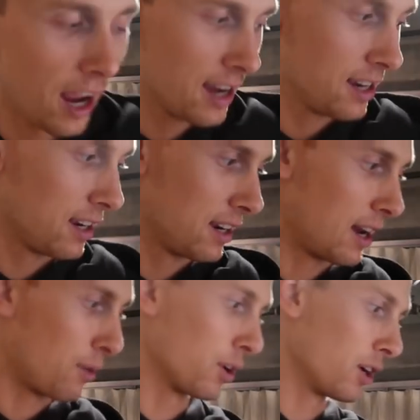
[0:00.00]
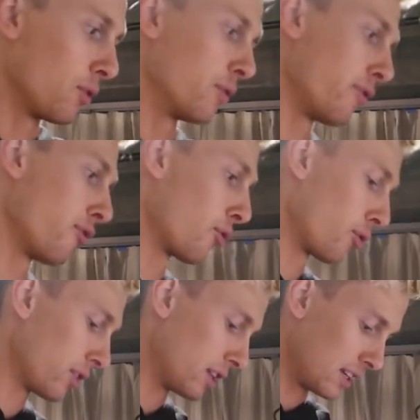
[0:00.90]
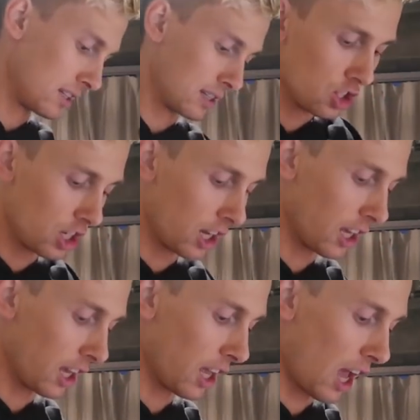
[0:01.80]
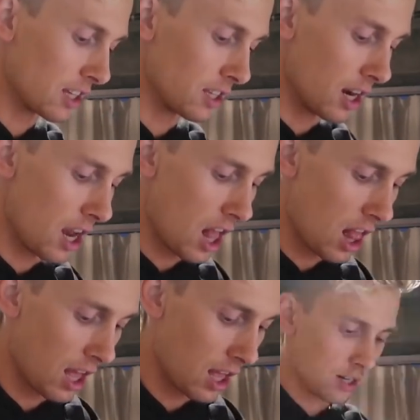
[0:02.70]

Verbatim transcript: night. Now we're going for this chicken quesadilla.